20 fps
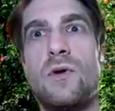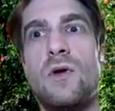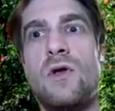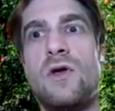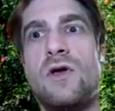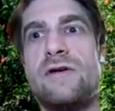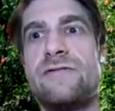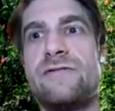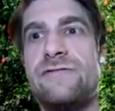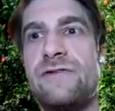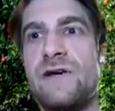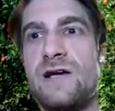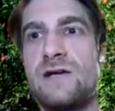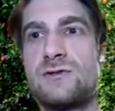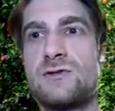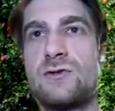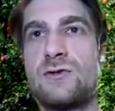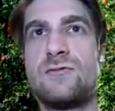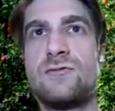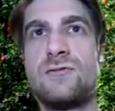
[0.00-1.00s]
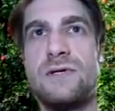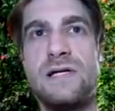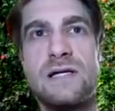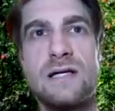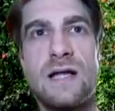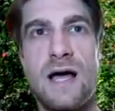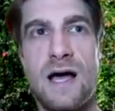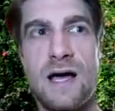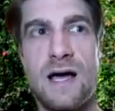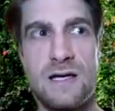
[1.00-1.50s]
fail to
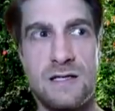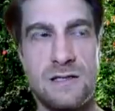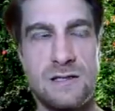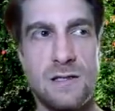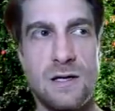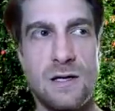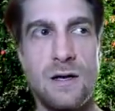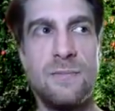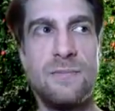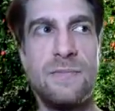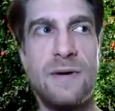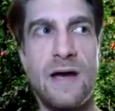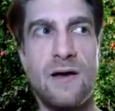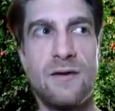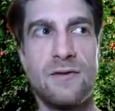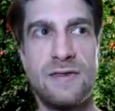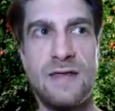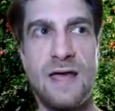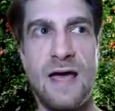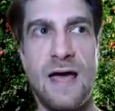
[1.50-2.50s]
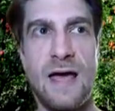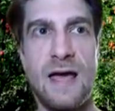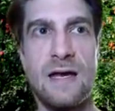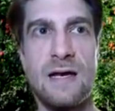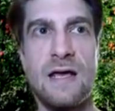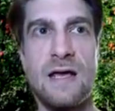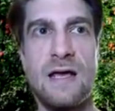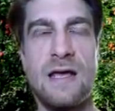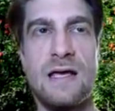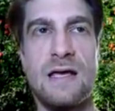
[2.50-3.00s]
realize about that
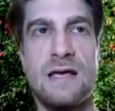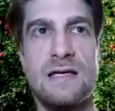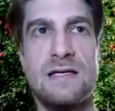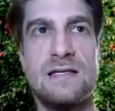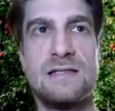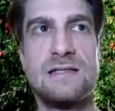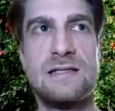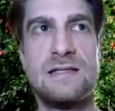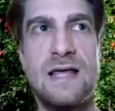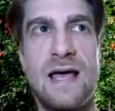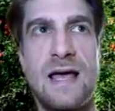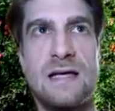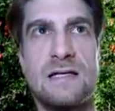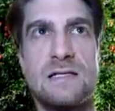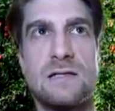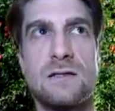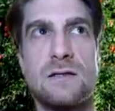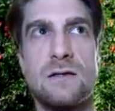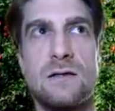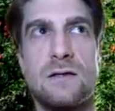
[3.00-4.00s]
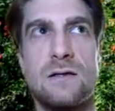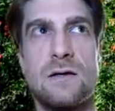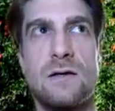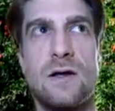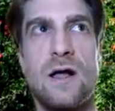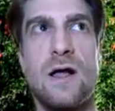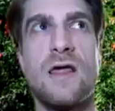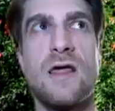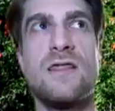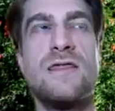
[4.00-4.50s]
is that
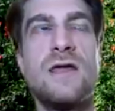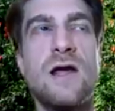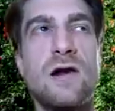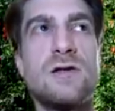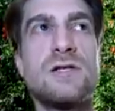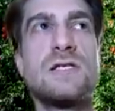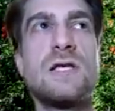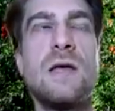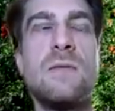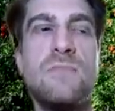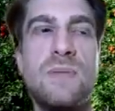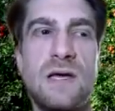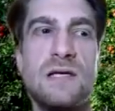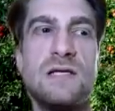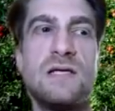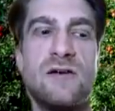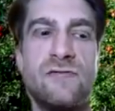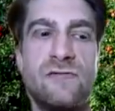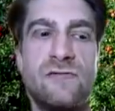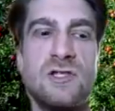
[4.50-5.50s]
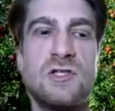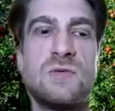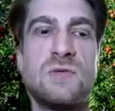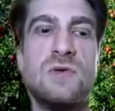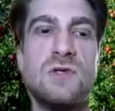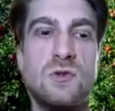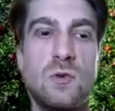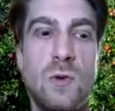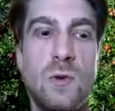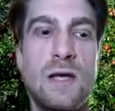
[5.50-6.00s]
there is a big difference
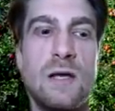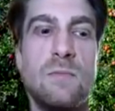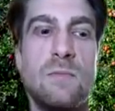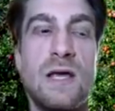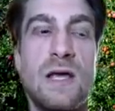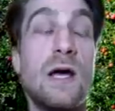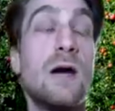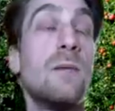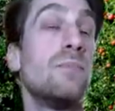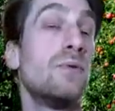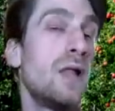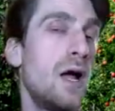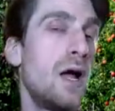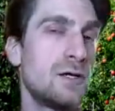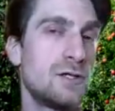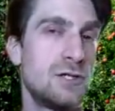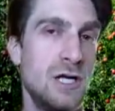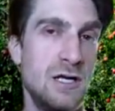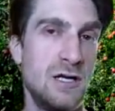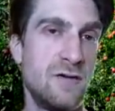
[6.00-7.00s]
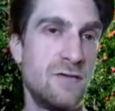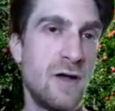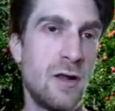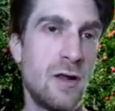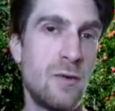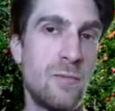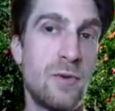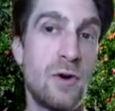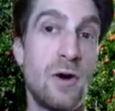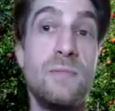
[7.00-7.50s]
between being a blockchain
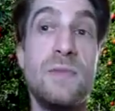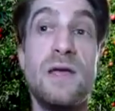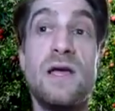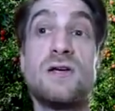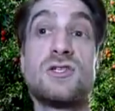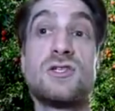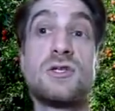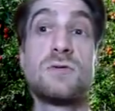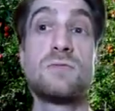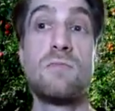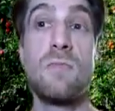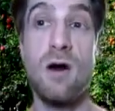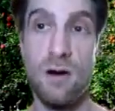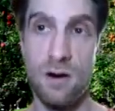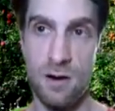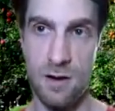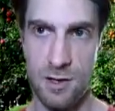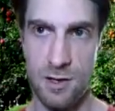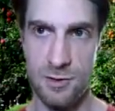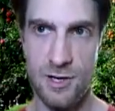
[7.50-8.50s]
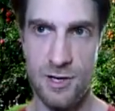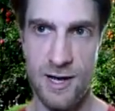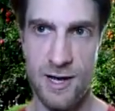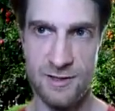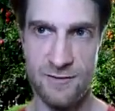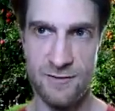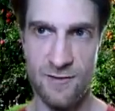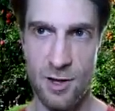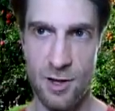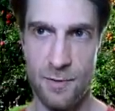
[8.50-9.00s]
developer and being a smart contract
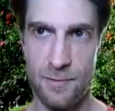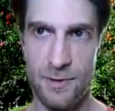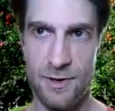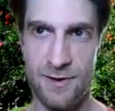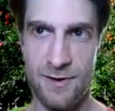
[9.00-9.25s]
developer.